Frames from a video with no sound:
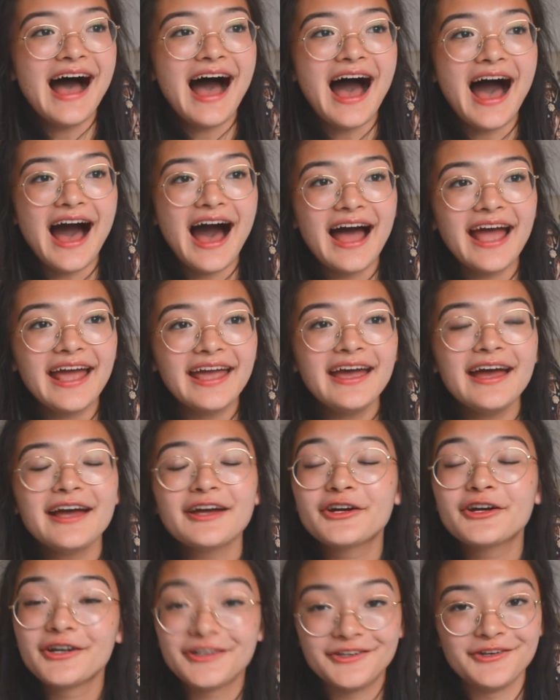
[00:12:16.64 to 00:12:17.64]
I
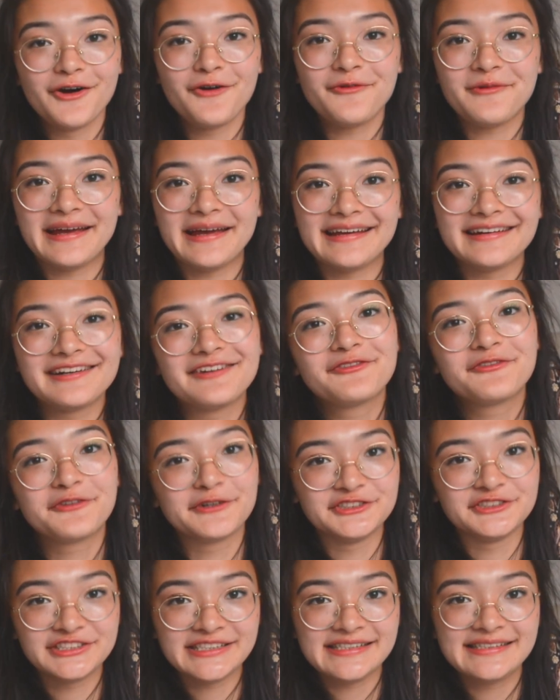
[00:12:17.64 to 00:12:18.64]
could not wait
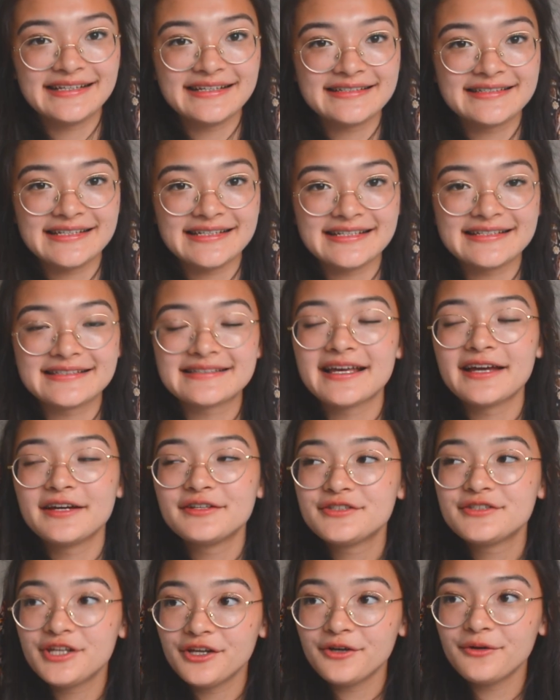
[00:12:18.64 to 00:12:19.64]
for GCSEs
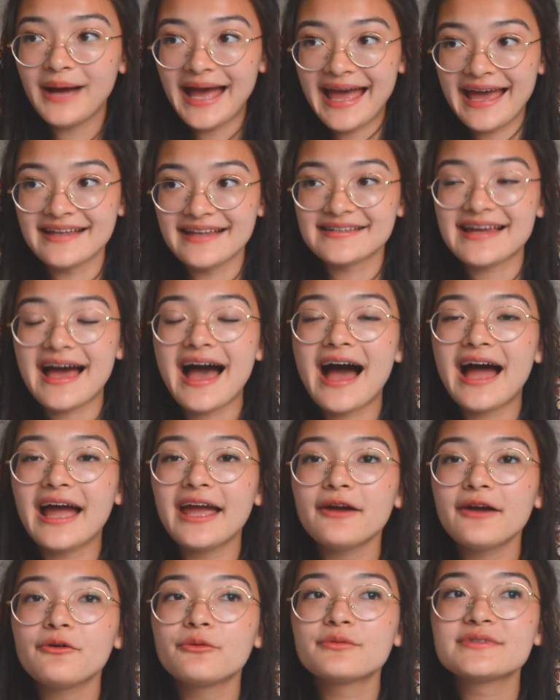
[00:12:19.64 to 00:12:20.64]
to end.
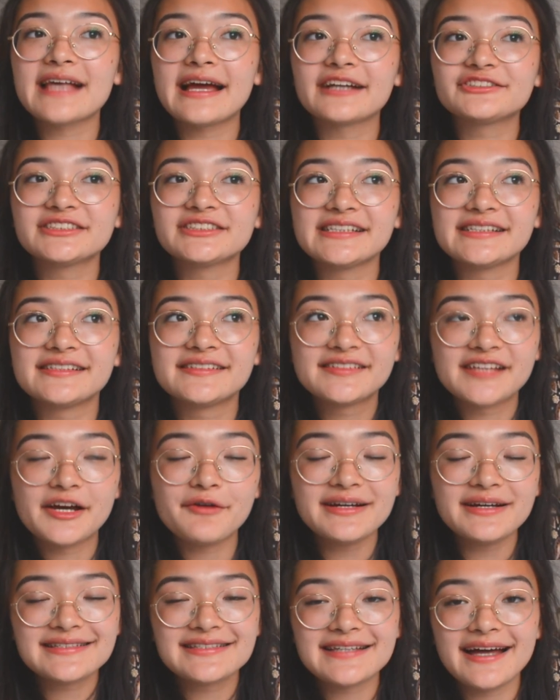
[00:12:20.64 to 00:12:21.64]
I was actually
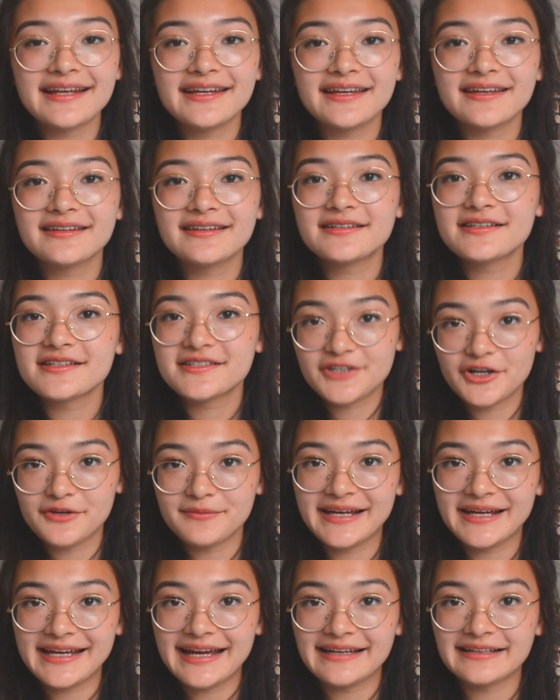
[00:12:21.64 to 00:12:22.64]
so excited to start
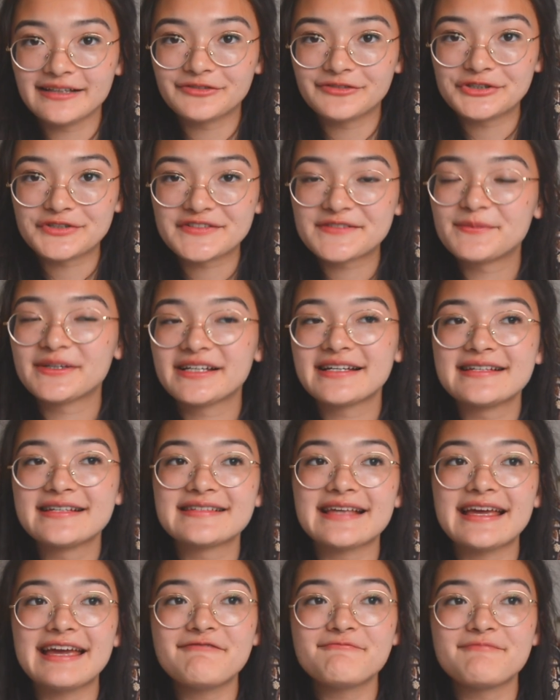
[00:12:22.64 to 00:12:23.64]
my A-levels
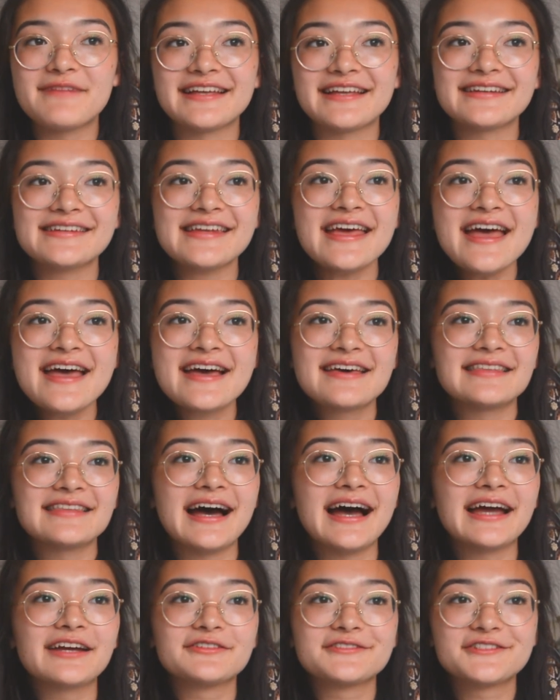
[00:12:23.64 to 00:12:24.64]
because it meant
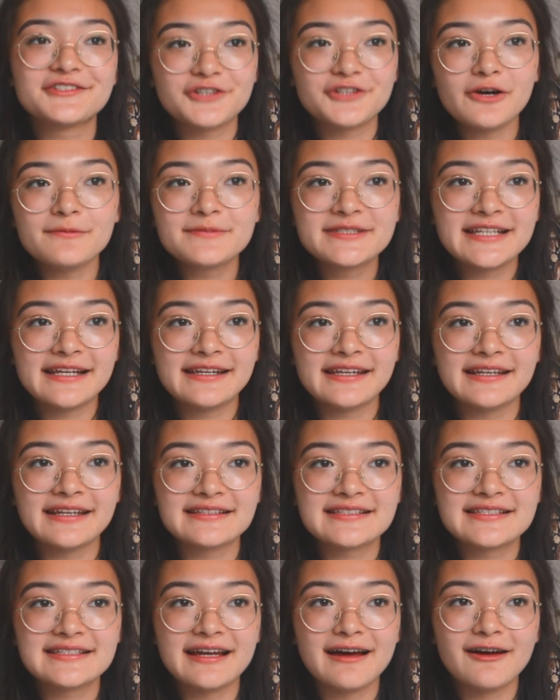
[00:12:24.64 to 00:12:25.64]
that I could stop
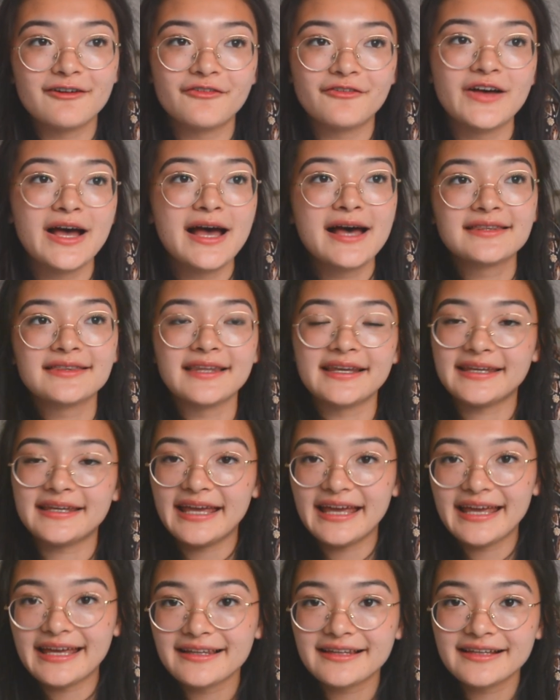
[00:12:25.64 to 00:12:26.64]
studying stuff like
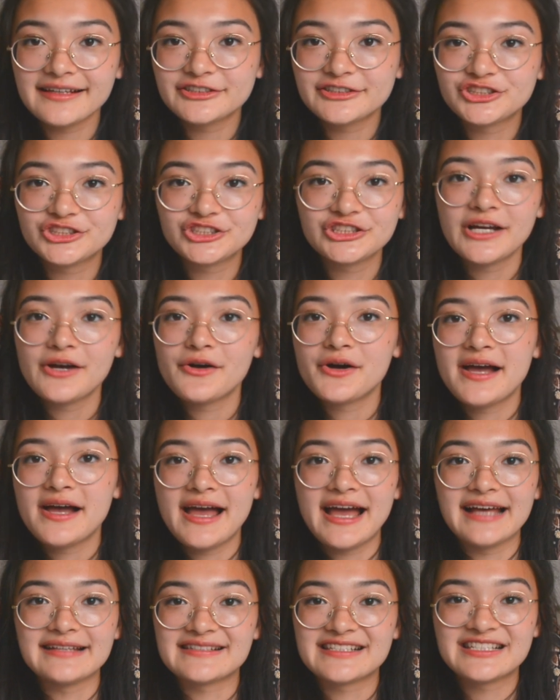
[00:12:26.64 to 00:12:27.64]
English
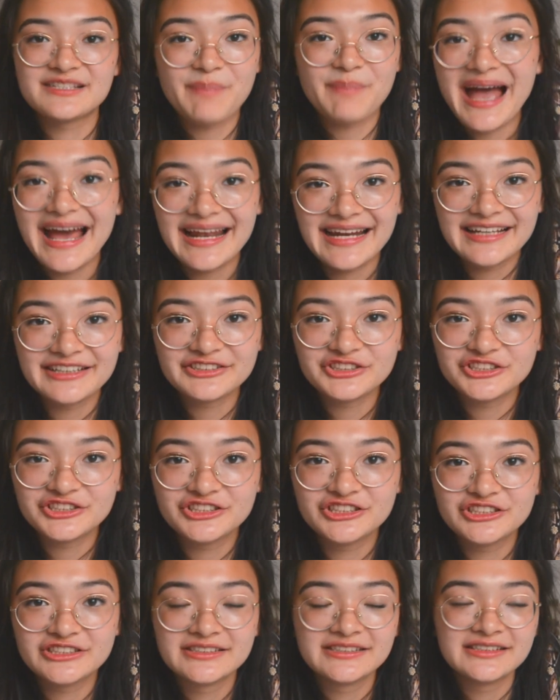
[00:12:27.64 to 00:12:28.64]
and
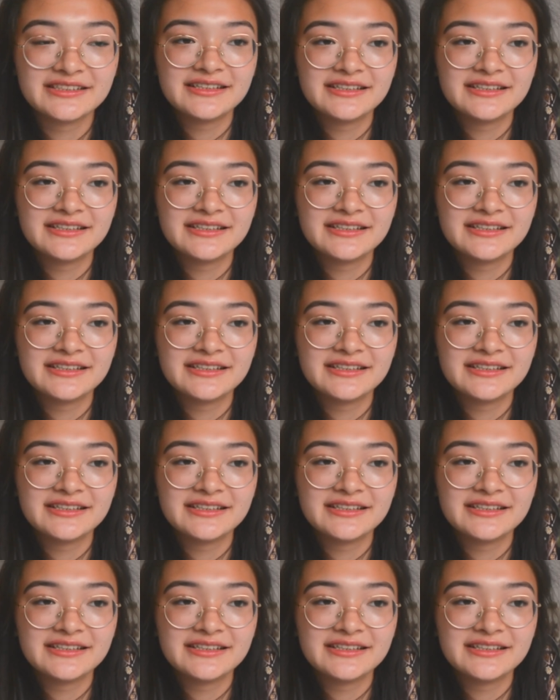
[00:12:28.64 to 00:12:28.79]
Spanish